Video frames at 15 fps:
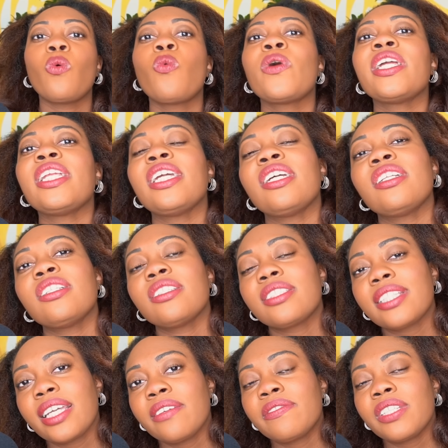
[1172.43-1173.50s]
We need
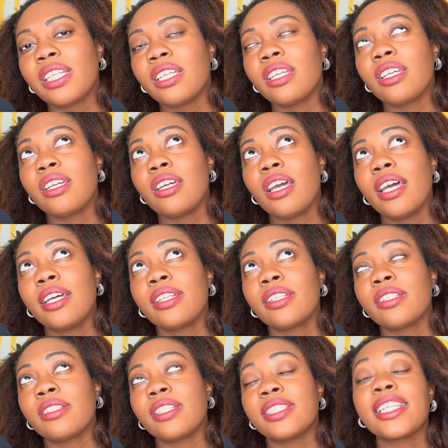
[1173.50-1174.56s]
safety
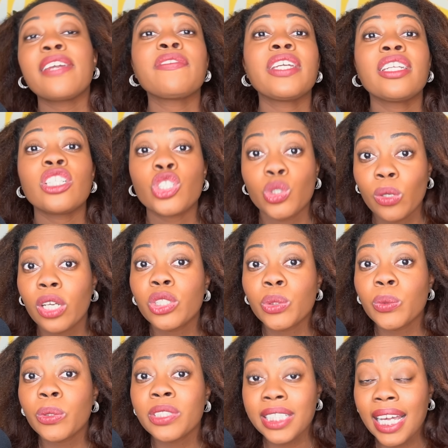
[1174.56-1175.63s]
in a
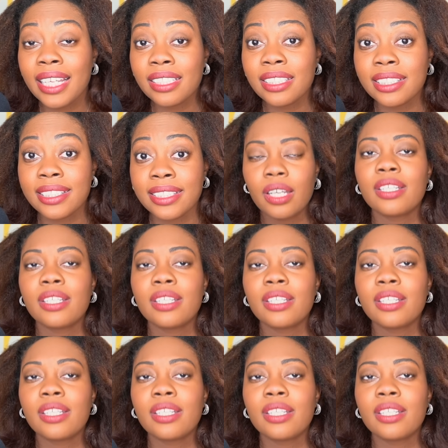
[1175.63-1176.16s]
structural sense,